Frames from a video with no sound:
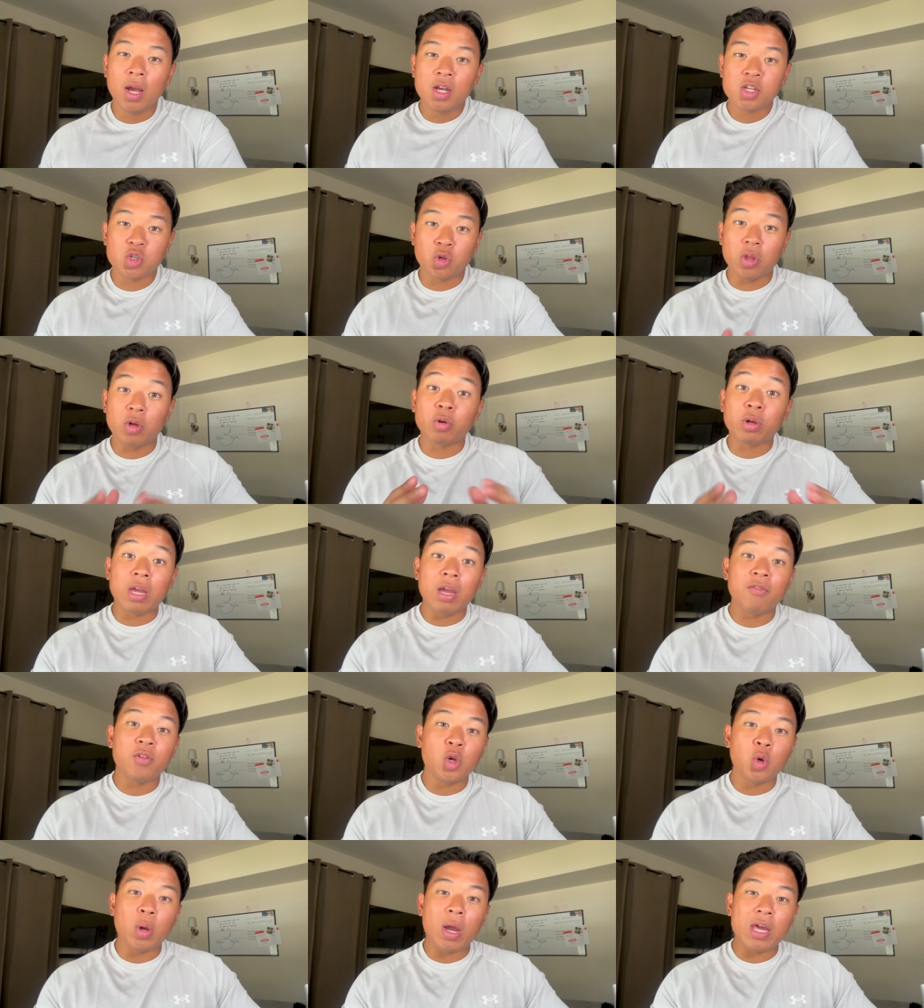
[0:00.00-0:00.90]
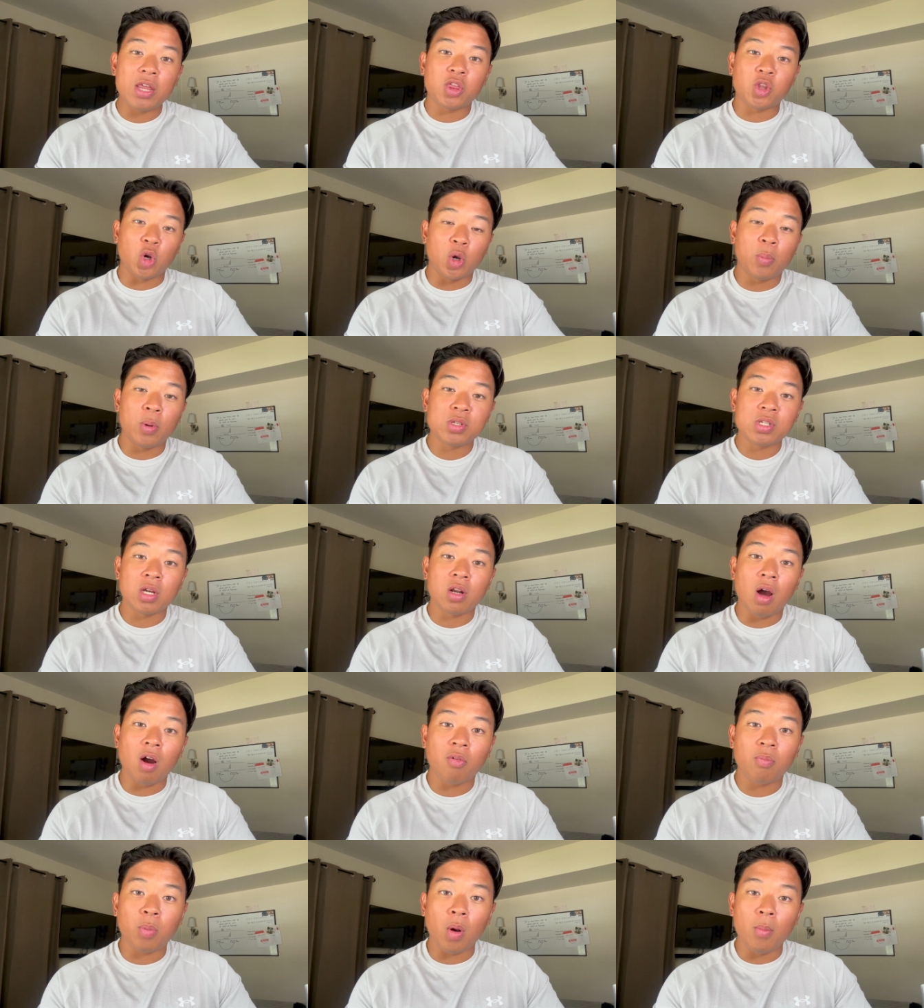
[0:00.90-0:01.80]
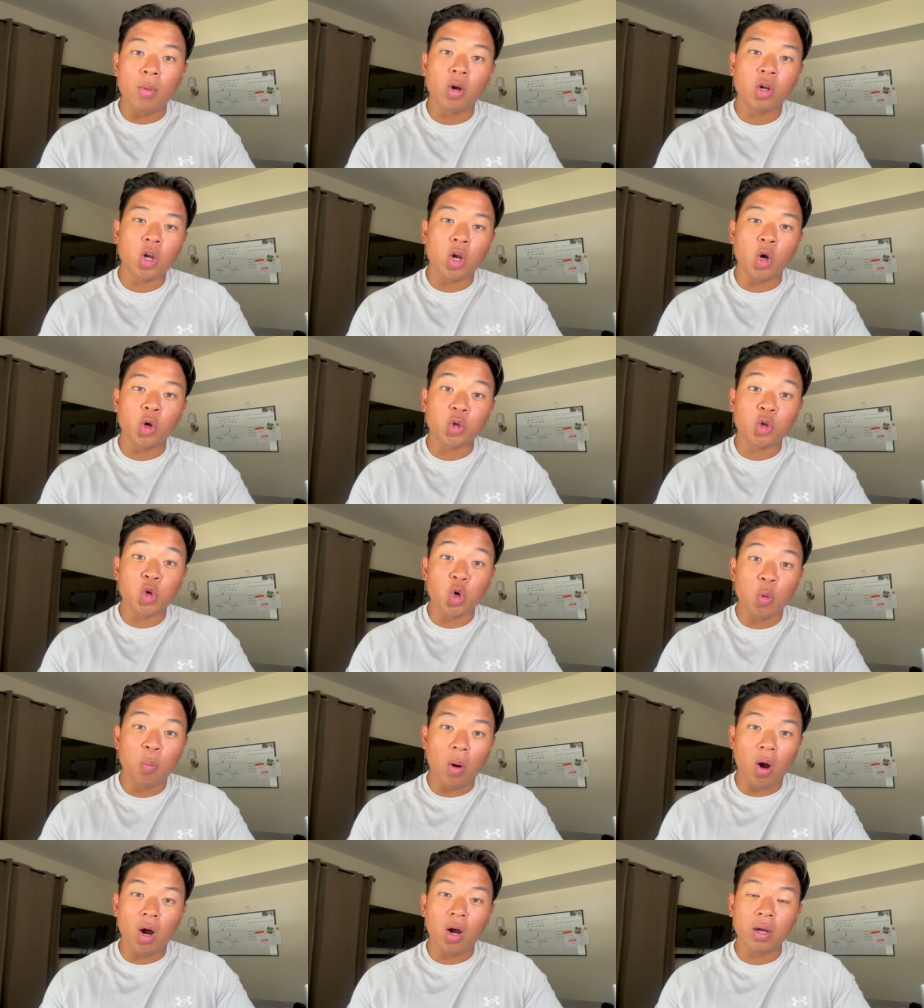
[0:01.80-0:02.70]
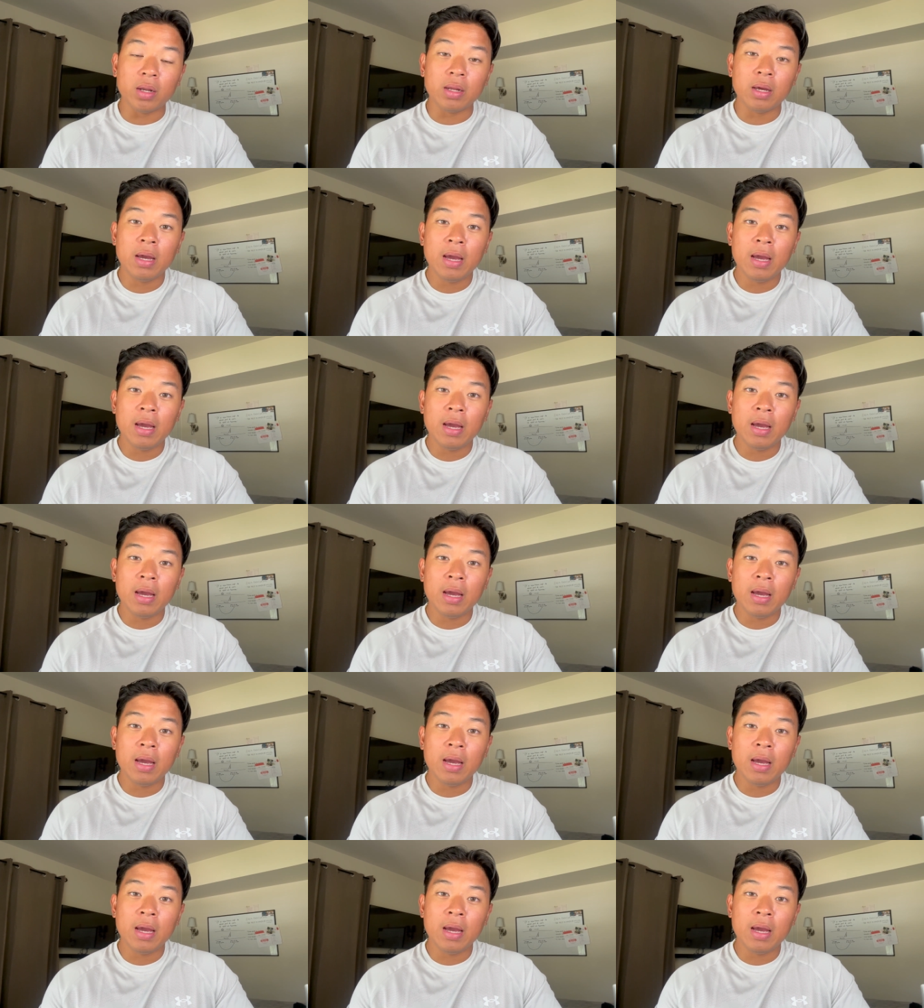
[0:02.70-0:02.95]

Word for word: So they'll give you a 30% off promo code coupon